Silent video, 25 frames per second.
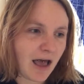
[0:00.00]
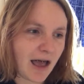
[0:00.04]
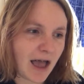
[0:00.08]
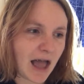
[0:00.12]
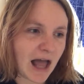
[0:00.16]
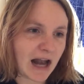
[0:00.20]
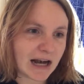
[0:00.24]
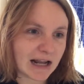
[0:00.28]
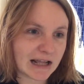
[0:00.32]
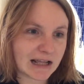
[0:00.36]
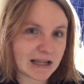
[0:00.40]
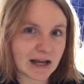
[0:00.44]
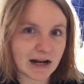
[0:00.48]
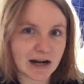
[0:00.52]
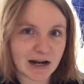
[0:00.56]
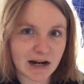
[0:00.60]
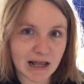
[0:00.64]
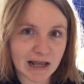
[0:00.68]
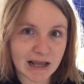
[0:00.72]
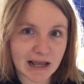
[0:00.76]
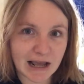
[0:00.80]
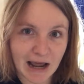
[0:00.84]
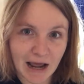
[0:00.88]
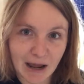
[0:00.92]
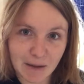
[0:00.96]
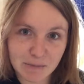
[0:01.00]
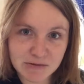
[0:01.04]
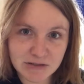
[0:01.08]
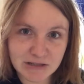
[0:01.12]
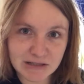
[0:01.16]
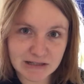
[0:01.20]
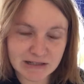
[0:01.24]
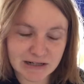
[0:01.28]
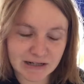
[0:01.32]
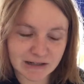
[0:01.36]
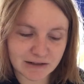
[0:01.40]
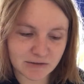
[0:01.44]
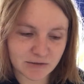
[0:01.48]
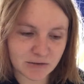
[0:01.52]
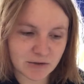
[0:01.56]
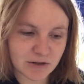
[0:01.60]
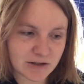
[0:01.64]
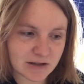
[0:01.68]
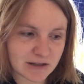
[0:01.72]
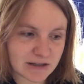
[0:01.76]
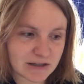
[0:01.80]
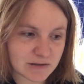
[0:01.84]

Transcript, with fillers: And I kind of like absolutely tanked through it.